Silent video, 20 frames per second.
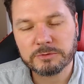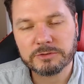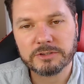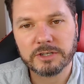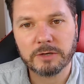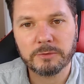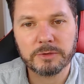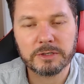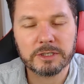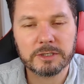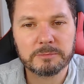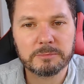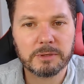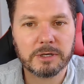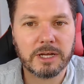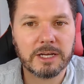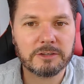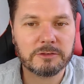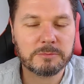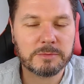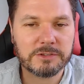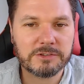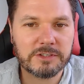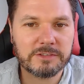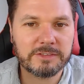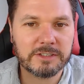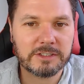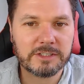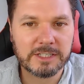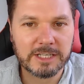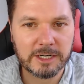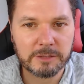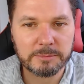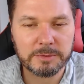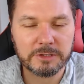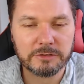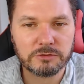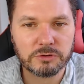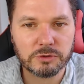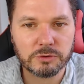So we can apply specific
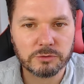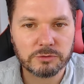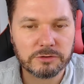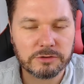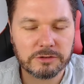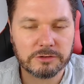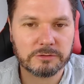DLP rules to